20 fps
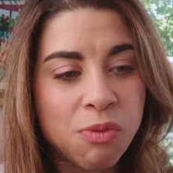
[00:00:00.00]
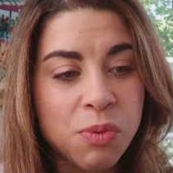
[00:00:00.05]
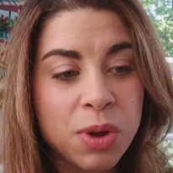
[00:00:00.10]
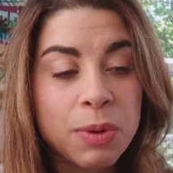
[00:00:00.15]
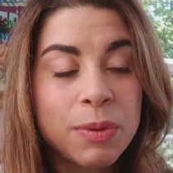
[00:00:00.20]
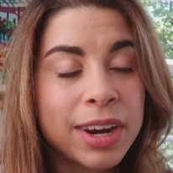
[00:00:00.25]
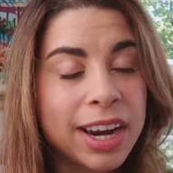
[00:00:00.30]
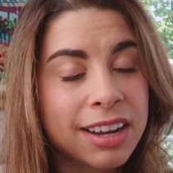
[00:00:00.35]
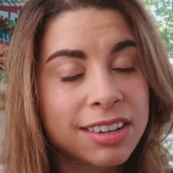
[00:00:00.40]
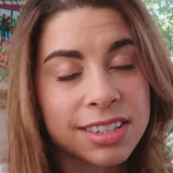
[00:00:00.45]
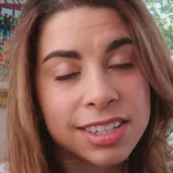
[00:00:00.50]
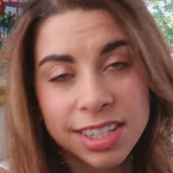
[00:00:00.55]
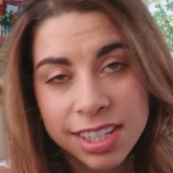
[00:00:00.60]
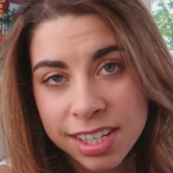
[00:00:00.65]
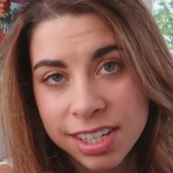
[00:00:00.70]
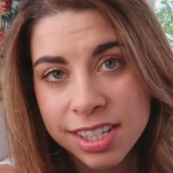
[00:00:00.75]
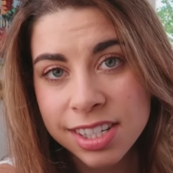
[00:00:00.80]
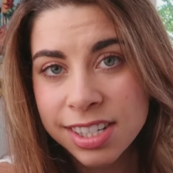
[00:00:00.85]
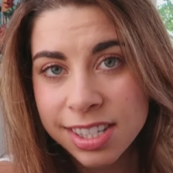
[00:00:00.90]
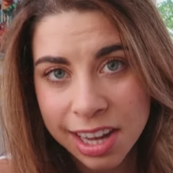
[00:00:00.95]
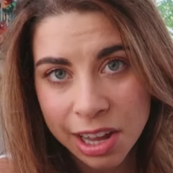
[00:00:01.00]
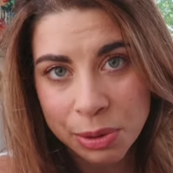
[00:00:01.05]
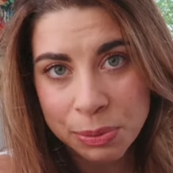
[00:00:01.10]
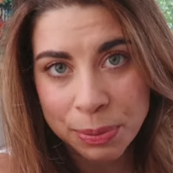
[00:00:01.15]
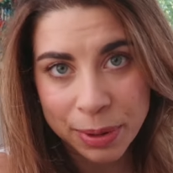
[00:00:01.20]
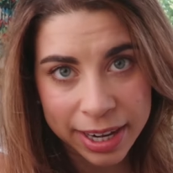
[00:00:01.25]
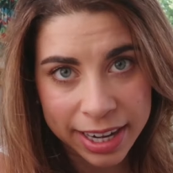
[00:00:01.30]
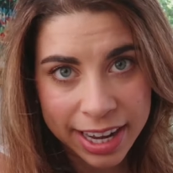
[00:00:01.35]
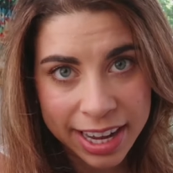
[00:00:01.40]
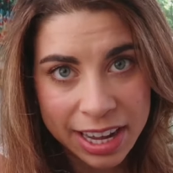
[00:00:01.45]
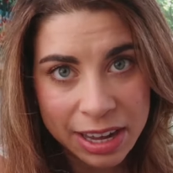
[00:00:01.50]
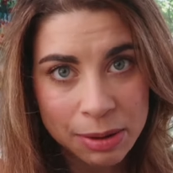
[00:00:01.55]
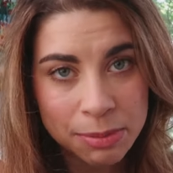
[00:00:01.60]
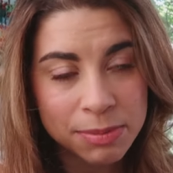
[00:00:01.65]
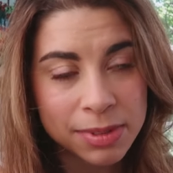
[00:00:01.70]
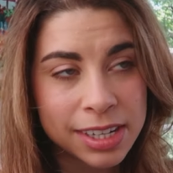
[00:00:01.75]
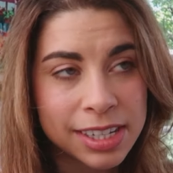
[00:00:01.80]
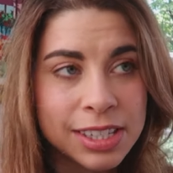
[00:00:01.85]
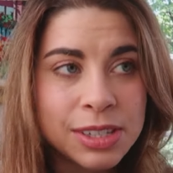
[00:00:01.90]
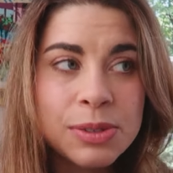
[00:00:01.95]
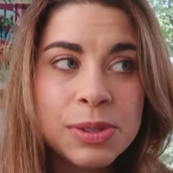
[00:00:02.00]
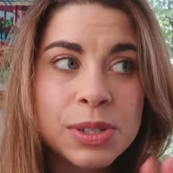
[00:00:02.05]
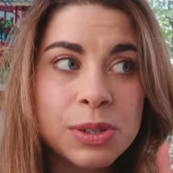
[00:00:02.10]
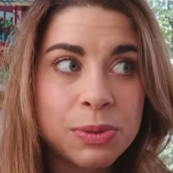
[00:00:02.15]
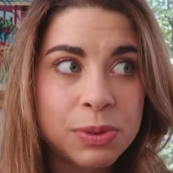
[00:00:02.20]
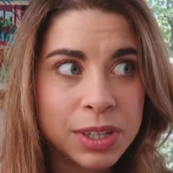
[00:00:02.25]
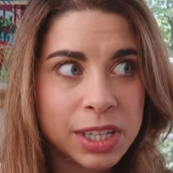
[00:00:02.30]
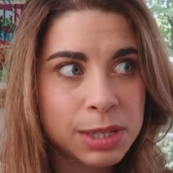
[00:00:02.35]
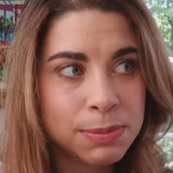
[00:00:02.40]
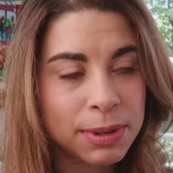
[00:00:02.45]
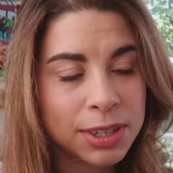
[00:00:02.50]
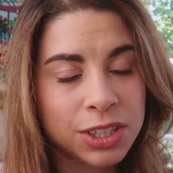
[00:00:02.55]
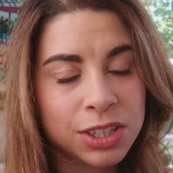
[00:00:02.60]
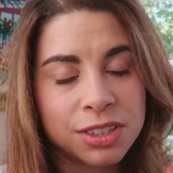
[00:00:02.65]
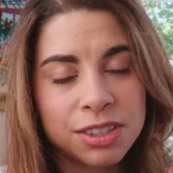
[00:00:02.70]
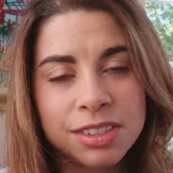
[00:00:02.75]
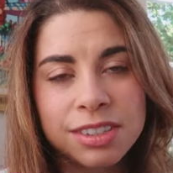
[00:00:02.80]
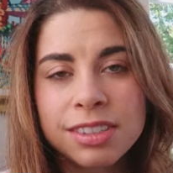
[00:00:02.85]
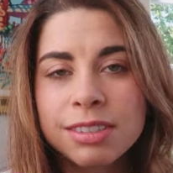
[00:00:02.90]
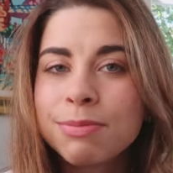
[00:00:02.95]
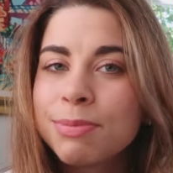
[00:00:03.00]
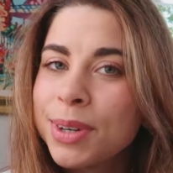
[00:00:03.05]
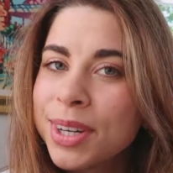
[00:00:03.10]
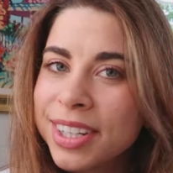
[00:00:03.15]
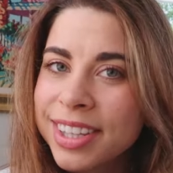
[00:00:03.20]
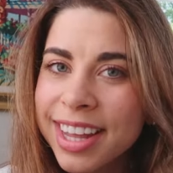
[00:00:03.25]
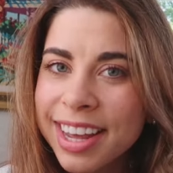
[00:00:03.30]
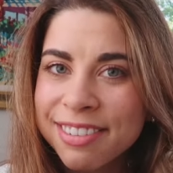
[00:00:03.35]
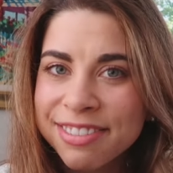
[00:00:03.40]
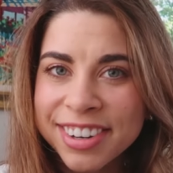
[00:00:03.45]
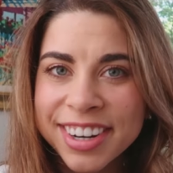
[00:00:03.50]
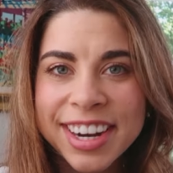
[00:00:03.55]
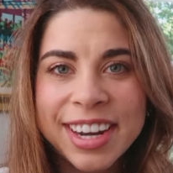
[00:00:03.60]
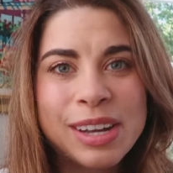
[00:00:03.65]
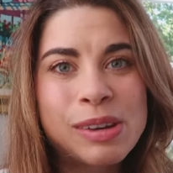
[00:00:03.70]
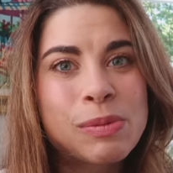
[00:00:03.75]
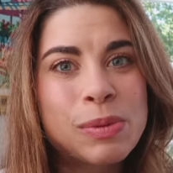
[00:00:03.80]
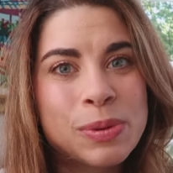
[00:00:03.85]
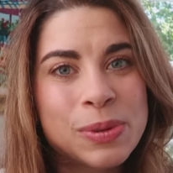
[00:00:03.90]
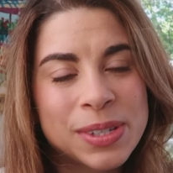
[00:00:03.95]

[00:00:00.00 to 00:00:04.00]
we went out to dinner to celebrate him because it was a really special birthday for him.